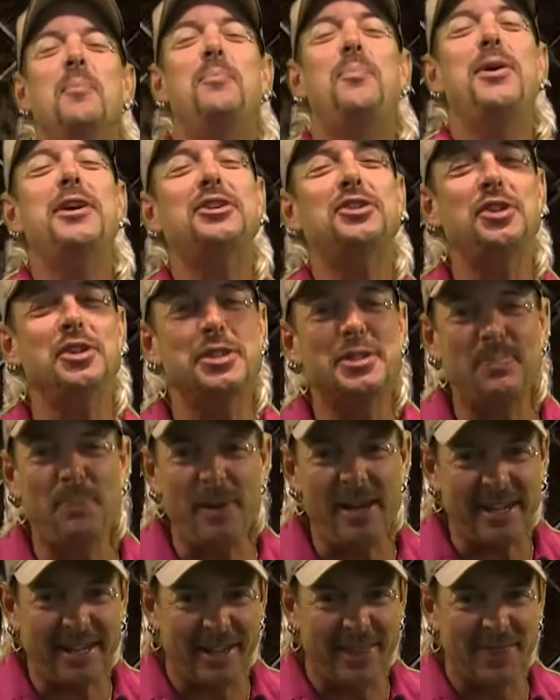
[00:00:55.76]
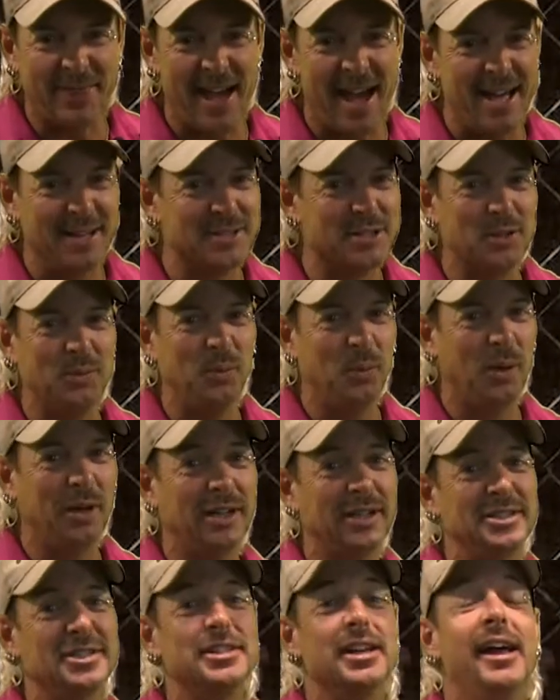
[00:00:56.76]
Pictures speak 1,000
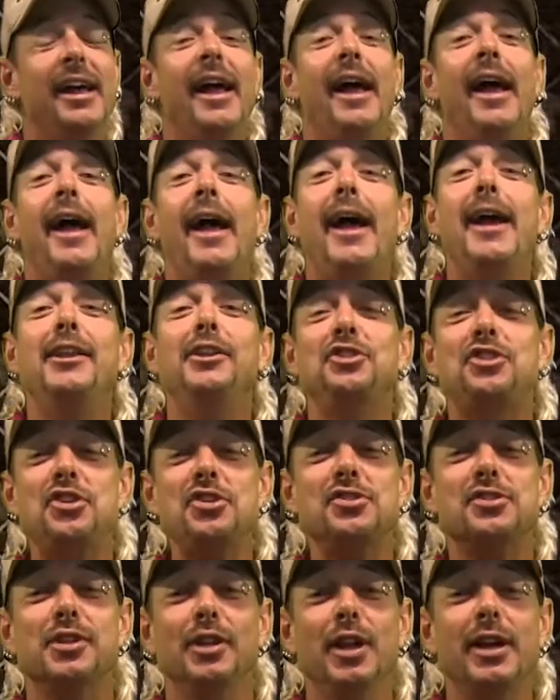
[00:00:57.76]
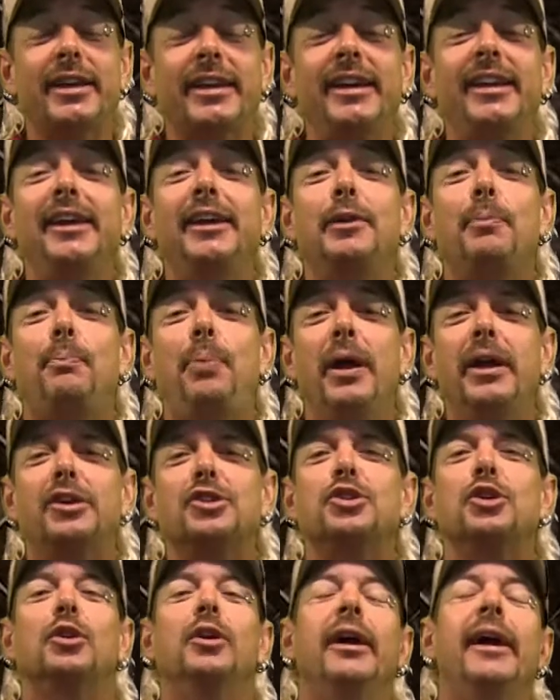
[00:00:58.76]
words. And just looking at a
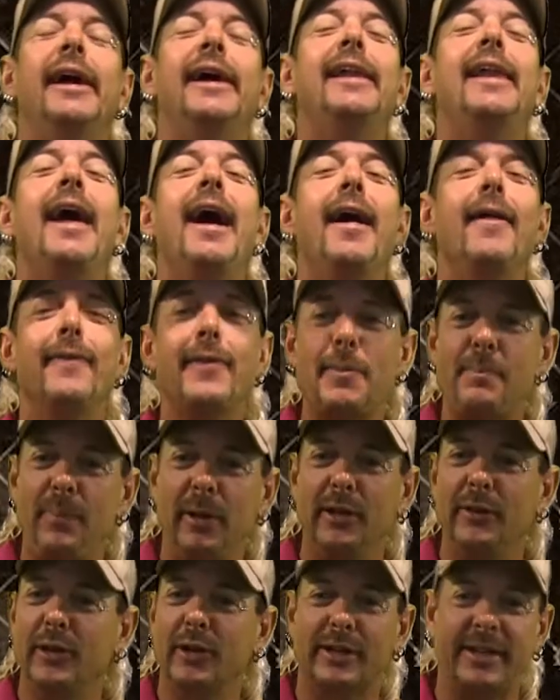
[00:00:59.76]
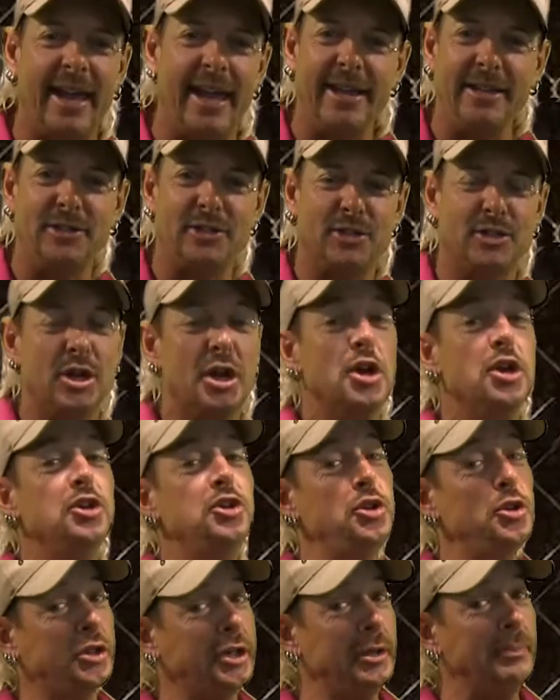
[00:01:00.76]
picture and how they build their cages,
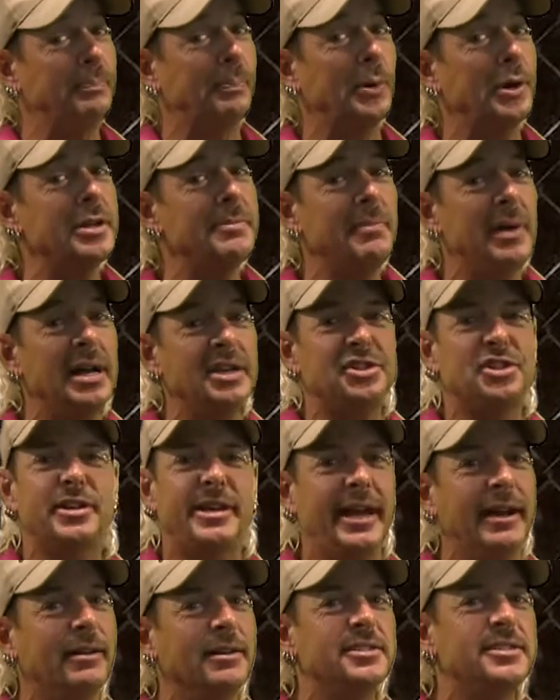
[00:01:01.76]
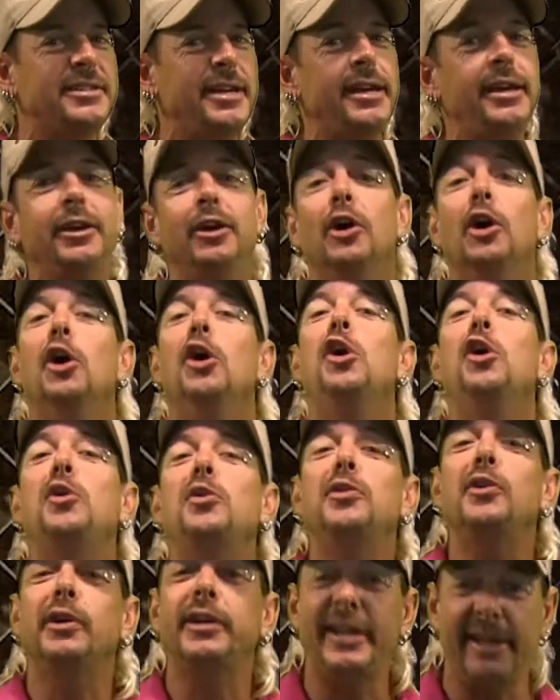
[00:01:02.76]
you can pretty much guarantee
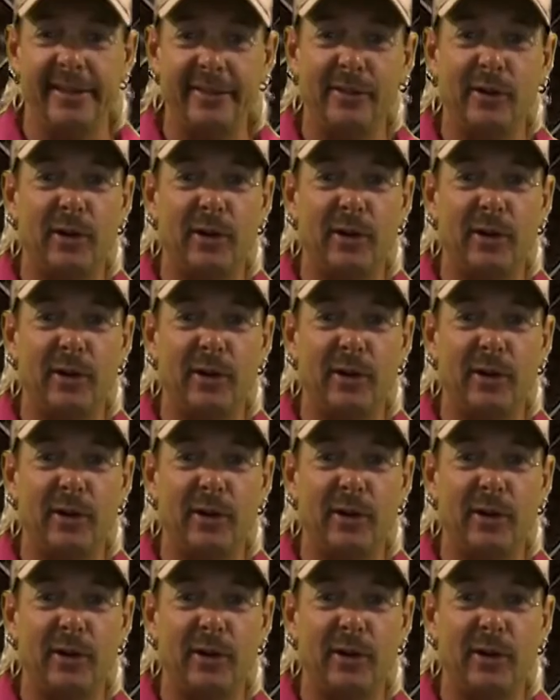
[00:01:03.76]
who they're getting